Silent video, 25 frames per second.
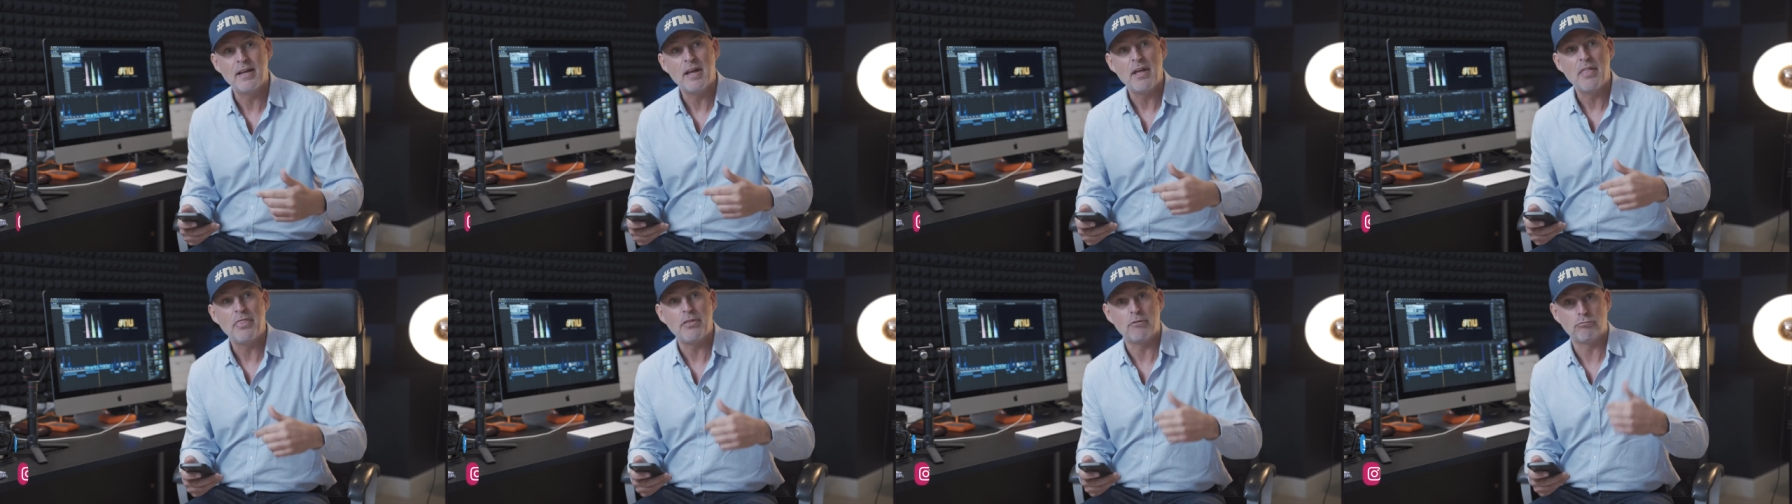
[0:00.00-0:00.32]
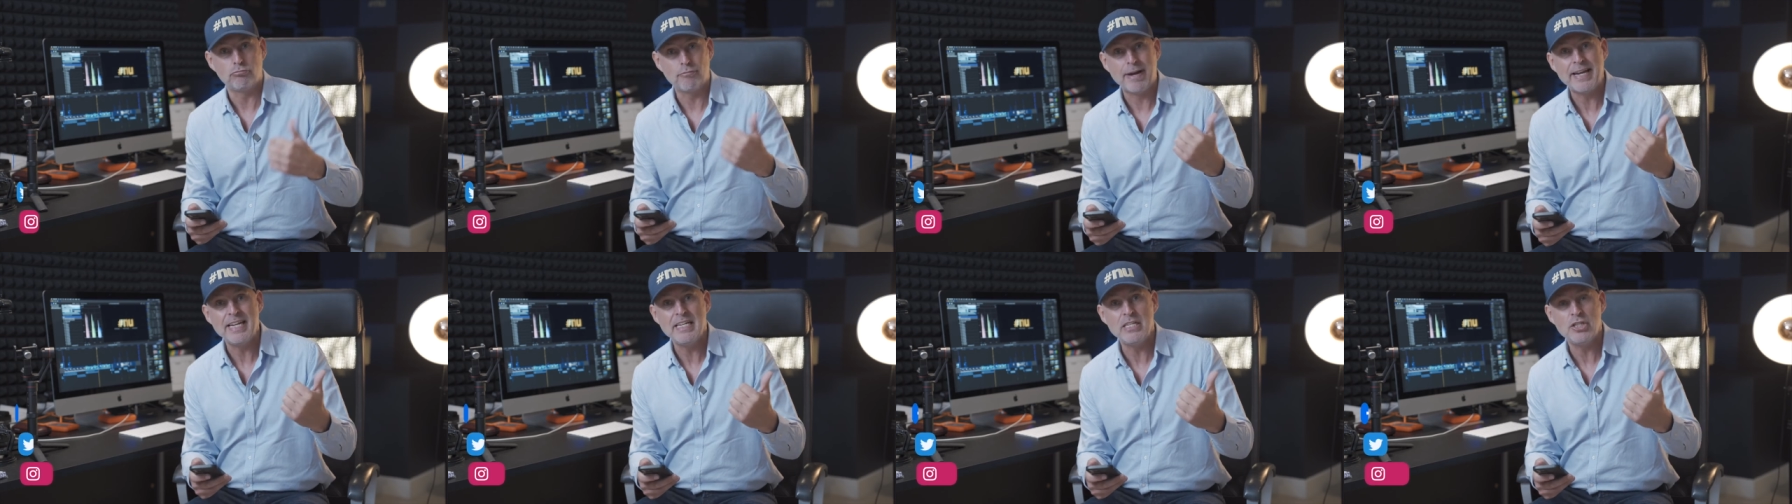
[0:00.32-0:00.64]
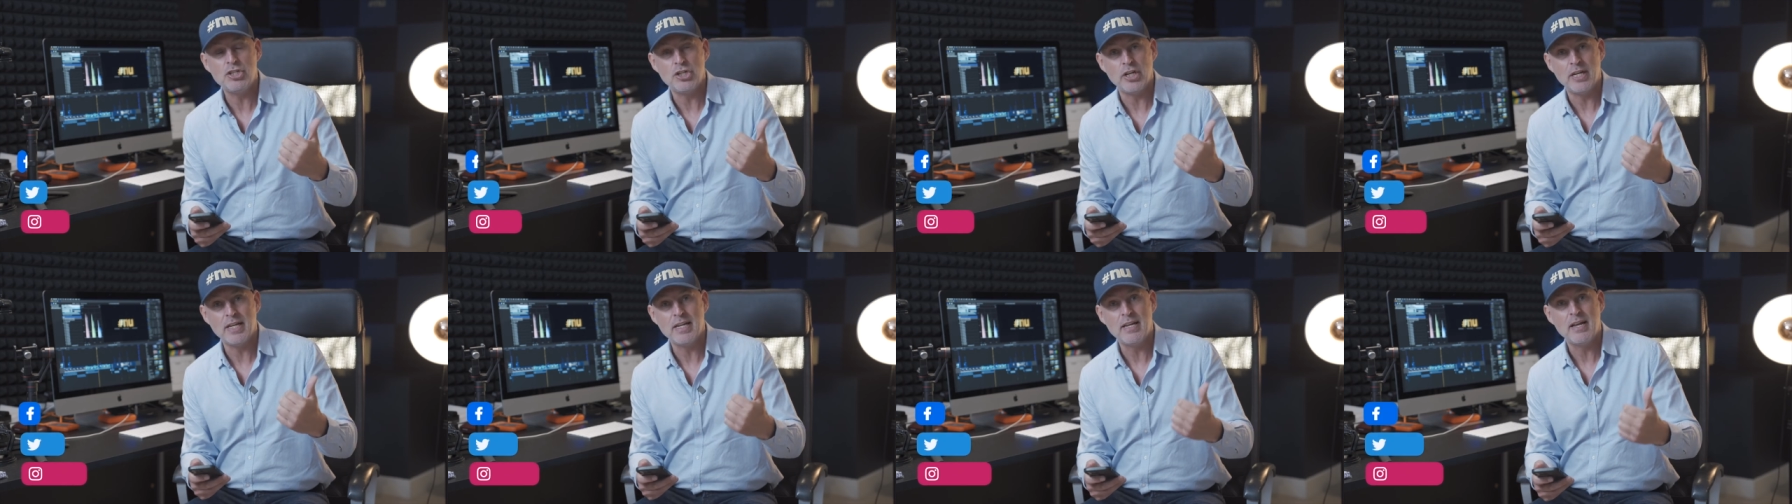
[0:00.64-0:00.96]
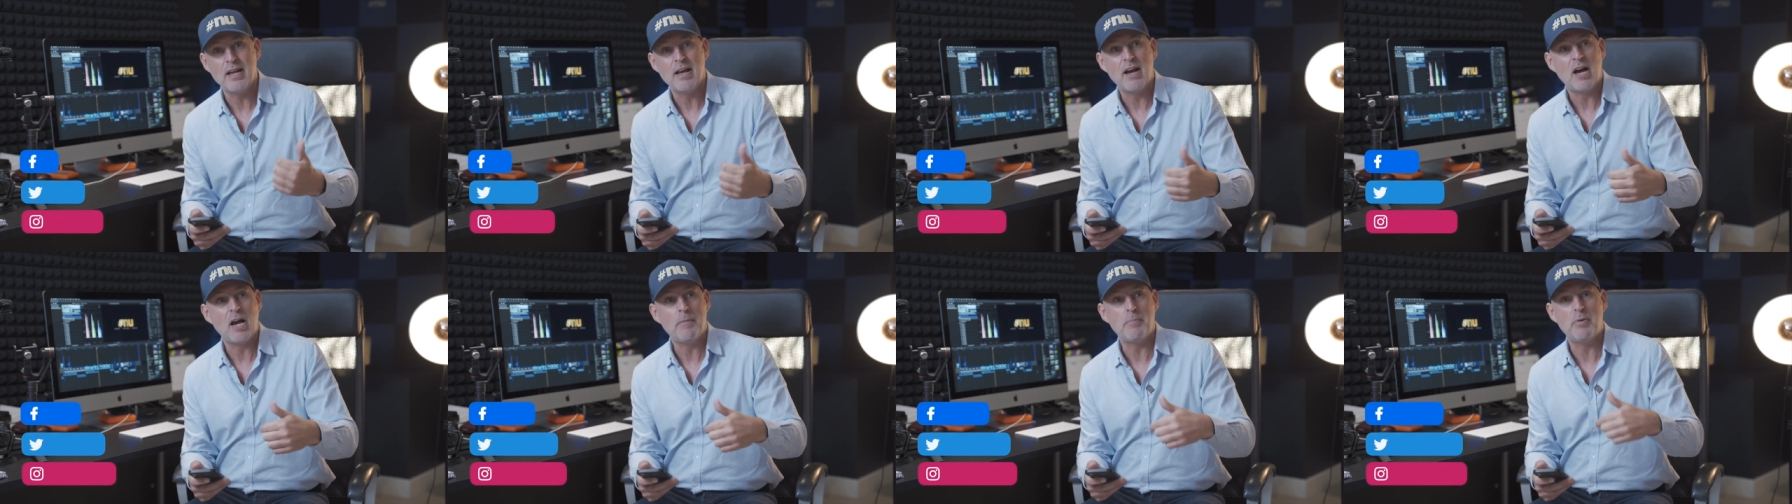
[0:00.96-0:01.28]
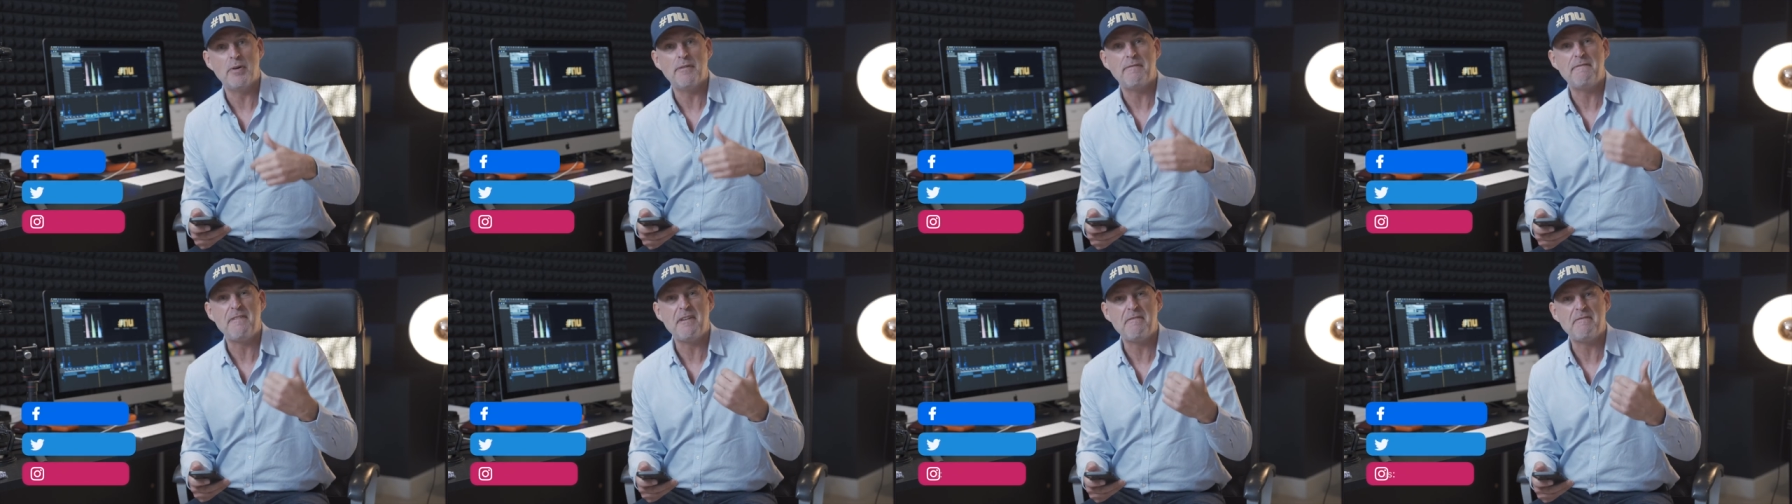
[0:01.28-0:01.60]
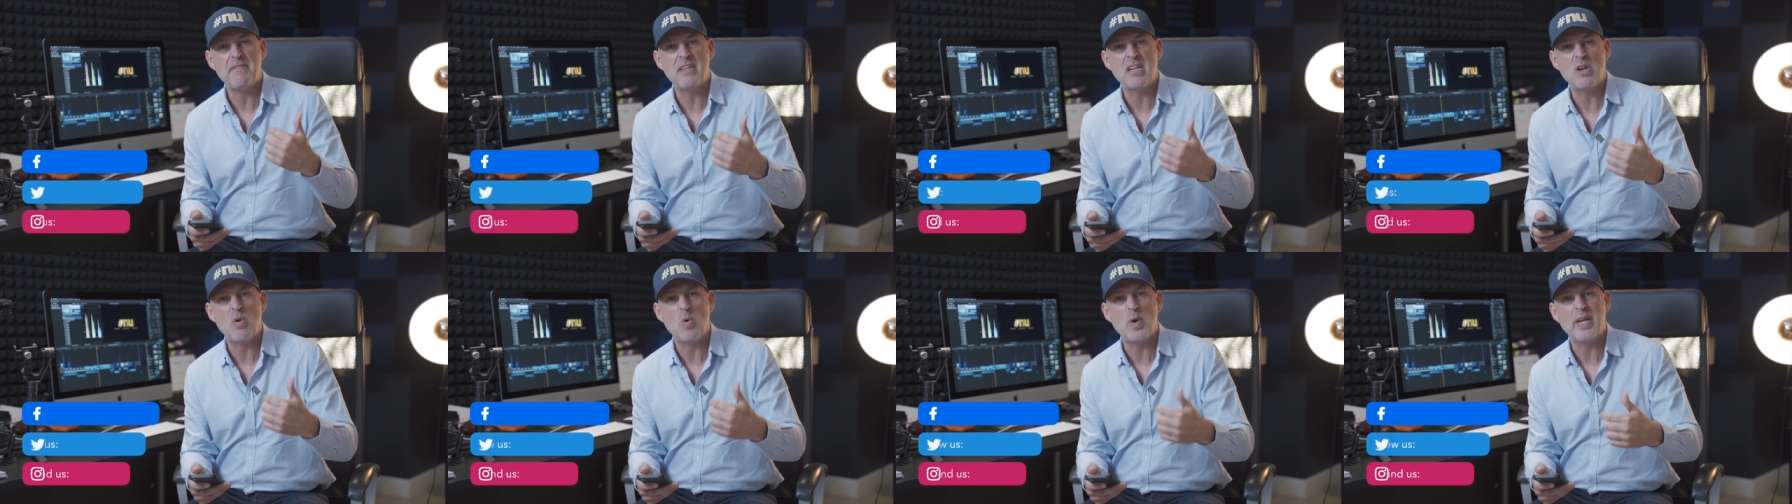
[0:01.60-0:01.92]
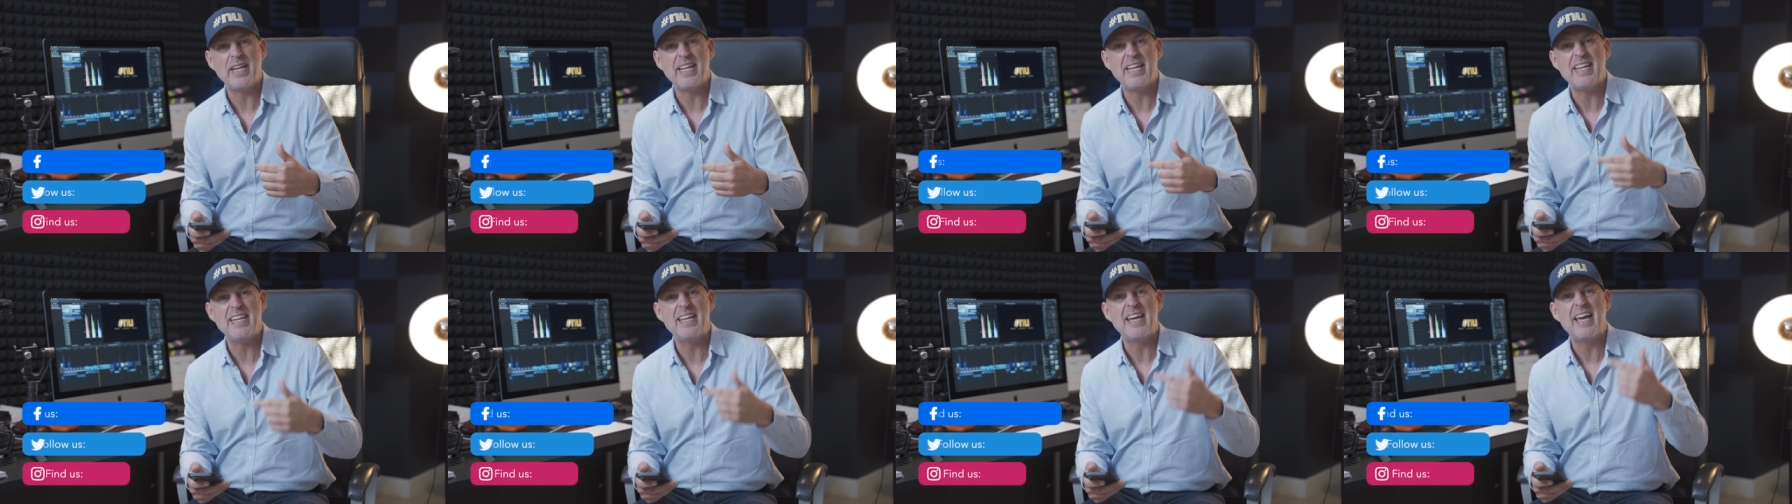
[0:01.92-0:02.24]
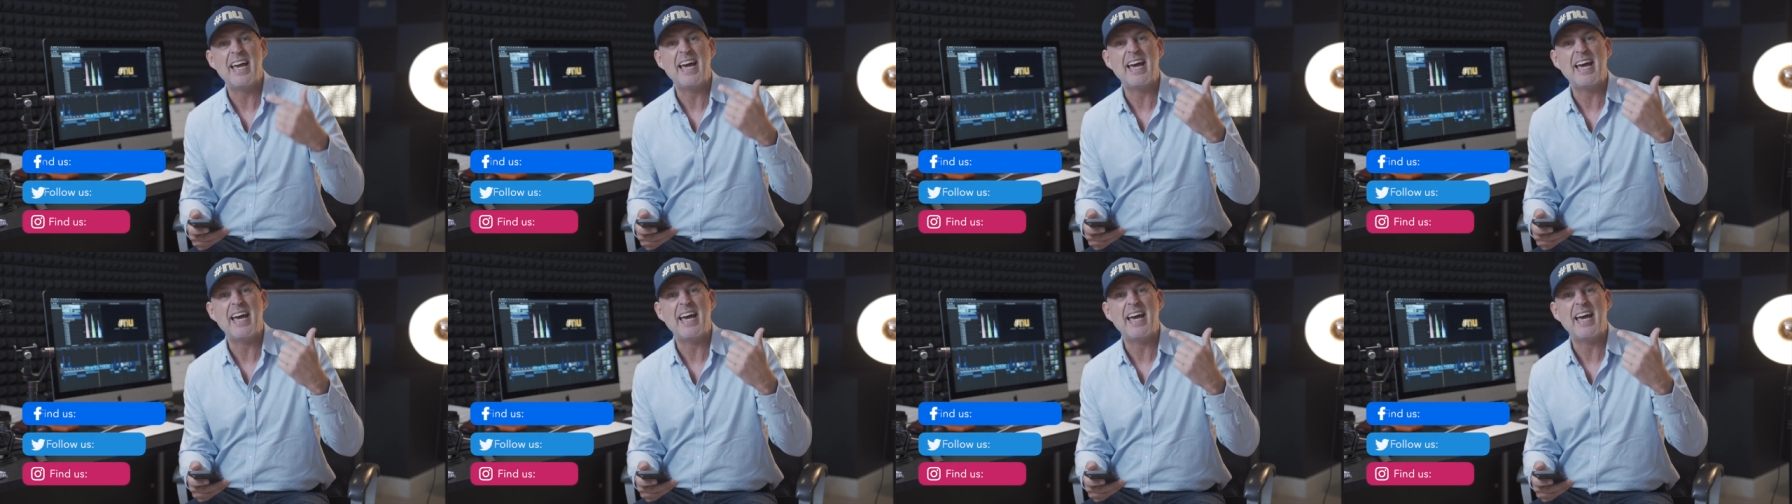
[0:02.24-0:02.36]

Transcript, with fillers: The Rangie, I put 50 quid in